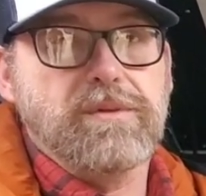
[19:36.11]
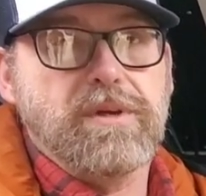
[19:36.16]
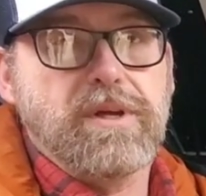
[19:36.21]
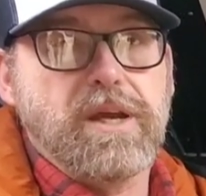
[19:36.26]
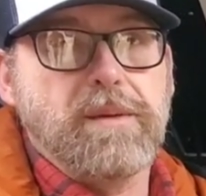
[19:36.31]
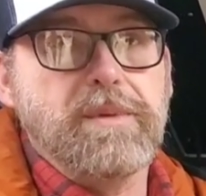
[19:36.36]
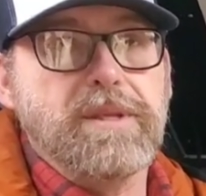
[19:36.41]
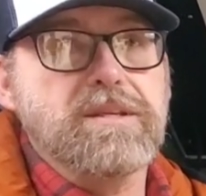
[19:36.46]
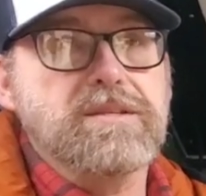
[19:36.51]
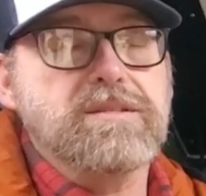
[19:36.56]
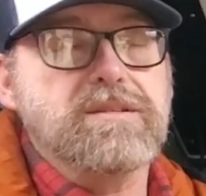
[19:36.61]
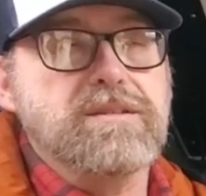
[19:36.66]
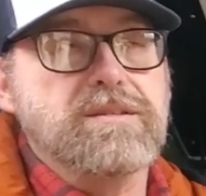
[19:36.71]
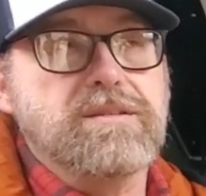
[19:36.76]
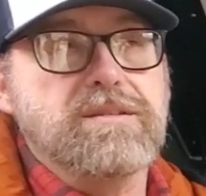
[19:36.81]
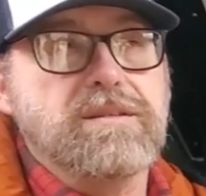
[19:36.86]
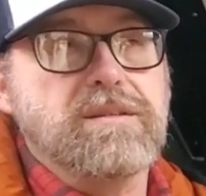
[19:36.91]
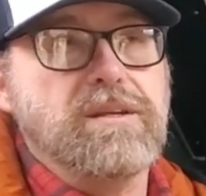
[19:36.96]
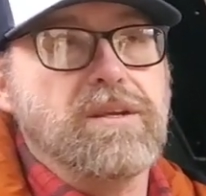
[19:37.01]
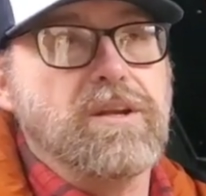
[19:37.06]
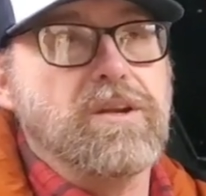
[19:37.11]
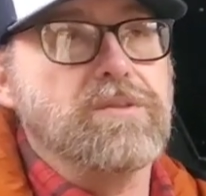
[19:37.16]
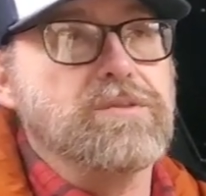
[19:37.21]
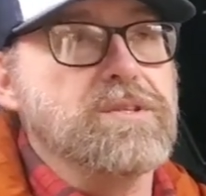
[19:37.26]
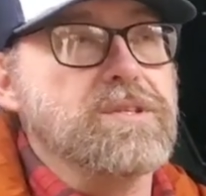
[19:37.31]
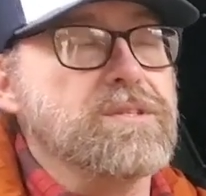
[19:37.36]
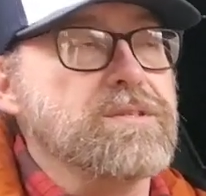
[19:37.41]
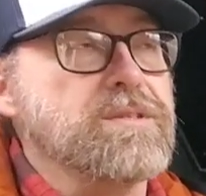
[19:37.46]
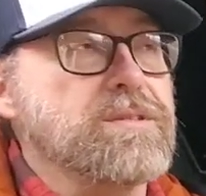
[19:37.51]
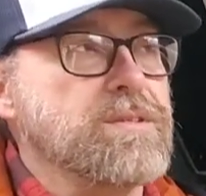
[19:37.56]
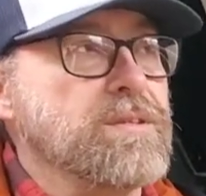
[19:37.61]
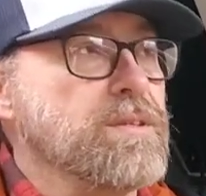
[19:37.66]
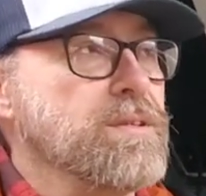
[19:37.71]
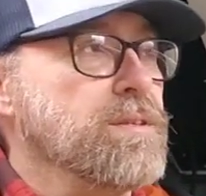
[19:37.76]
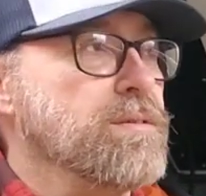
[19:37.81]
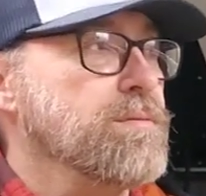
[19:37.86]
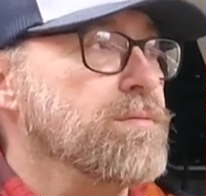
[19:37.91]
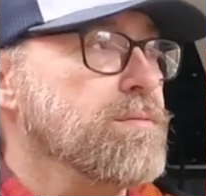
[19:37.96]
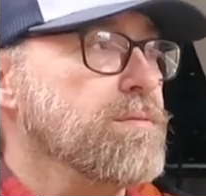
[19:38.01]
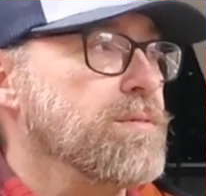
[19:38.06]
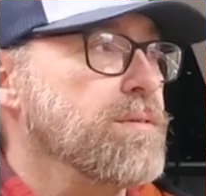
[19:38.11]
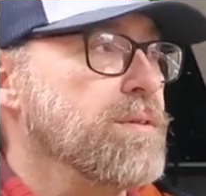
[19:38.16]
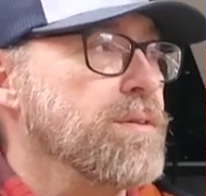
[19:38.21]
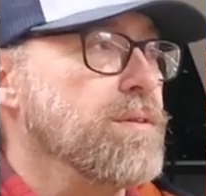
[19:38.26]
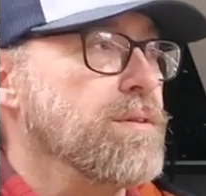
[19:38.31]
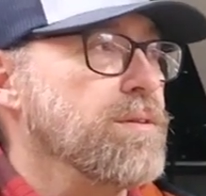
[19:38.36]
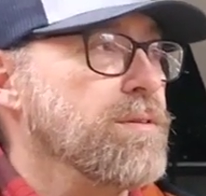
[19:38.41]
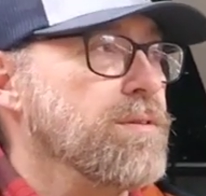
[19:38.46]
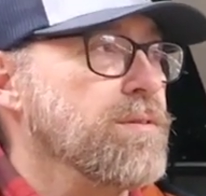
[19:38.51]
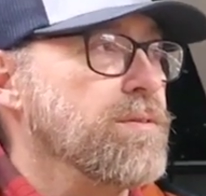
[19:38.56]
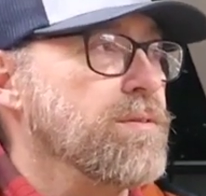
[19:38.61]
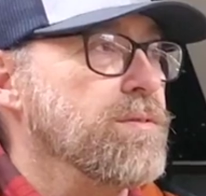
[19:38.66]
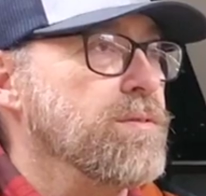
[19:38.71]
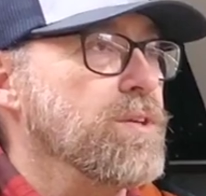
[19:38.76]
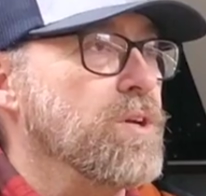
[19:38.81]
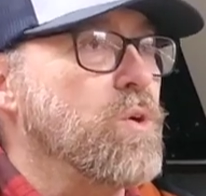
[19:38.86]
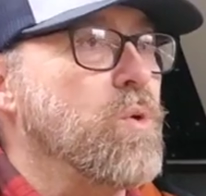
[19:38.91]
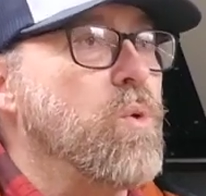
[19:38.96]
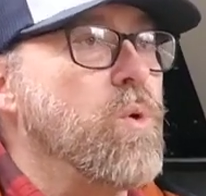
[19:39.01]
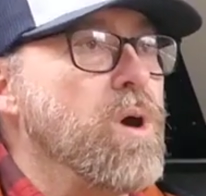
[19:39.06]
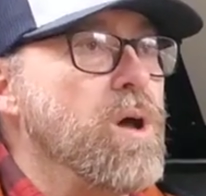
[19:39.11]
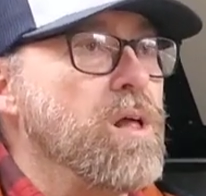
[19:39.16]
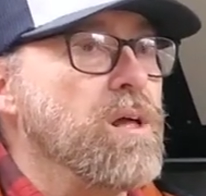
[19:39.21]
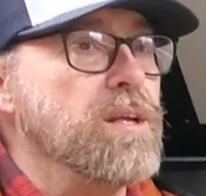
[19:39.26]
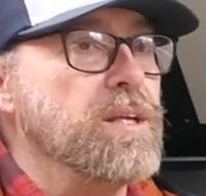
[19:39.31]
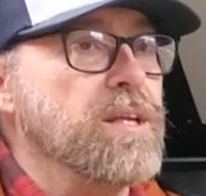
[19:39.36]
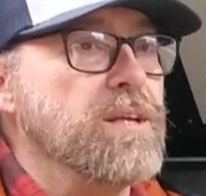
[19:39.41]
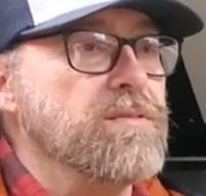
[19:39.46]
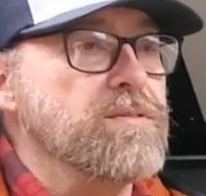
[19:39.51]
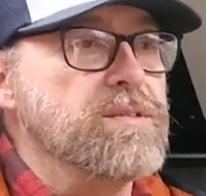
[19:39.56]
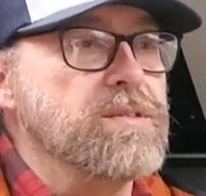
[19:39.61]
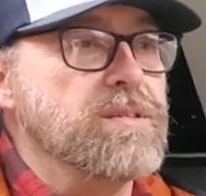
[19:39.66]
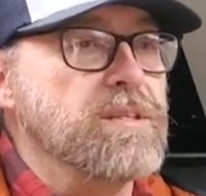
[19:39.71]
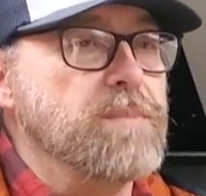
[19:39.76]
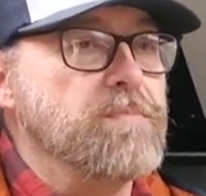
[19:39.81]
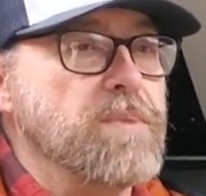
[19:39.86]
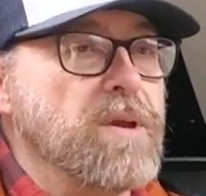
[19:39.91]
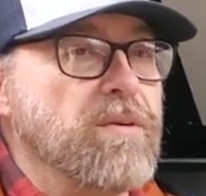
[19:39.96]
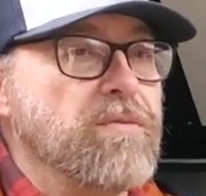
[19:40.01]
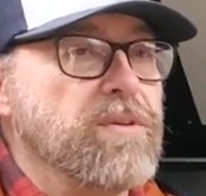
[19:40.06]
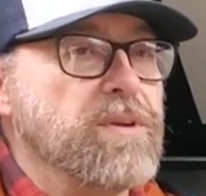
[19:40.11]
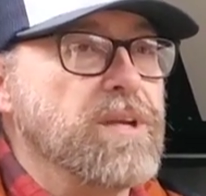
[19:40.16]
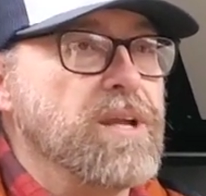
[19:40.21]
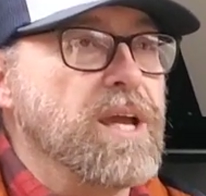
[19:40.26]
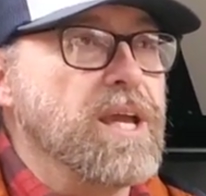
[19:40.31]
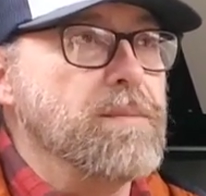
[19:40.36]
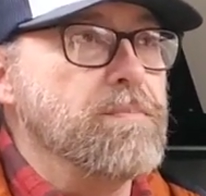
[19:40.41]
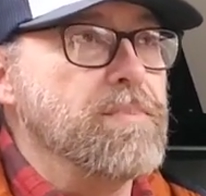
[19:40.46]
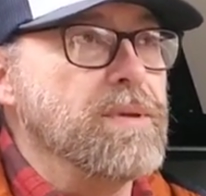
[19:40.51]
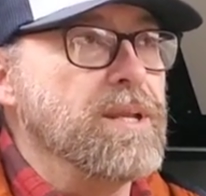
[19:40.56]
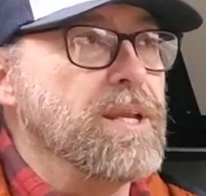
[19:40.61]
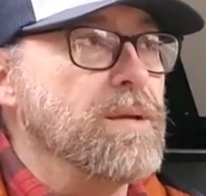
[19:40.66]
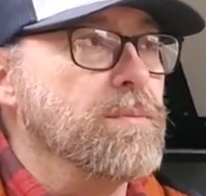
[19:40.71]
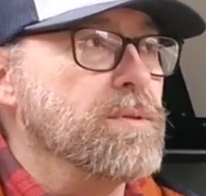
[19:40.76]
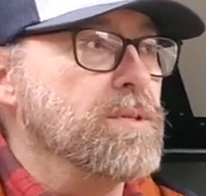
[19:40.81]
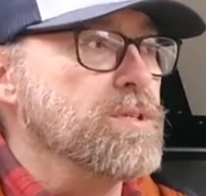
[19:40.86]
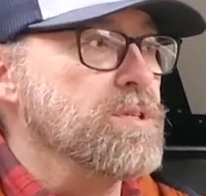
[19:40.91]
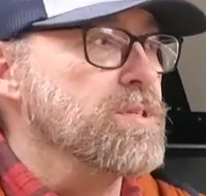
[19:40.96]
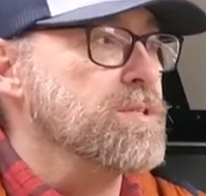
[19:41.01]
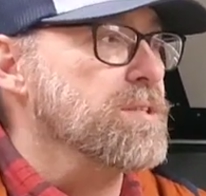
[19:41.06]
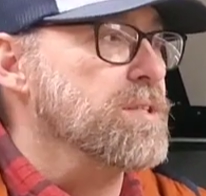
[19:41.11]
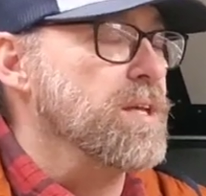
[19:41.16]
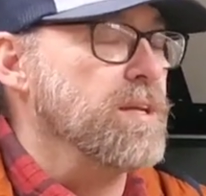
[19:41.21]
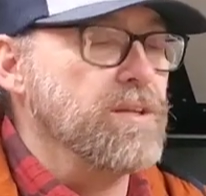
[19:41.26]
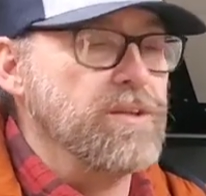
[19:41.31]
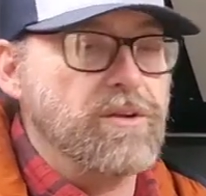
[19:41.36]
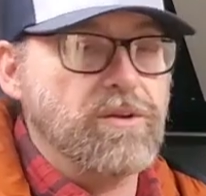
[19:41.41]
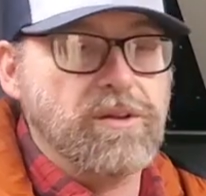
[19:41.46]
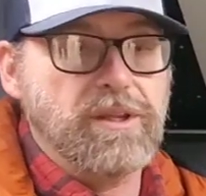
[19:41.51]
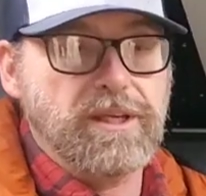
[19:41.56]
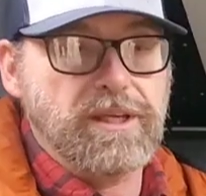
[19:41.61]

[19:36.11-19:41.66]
I mean, this is, you know, just the quality of sleep every night, being able to just let, you know,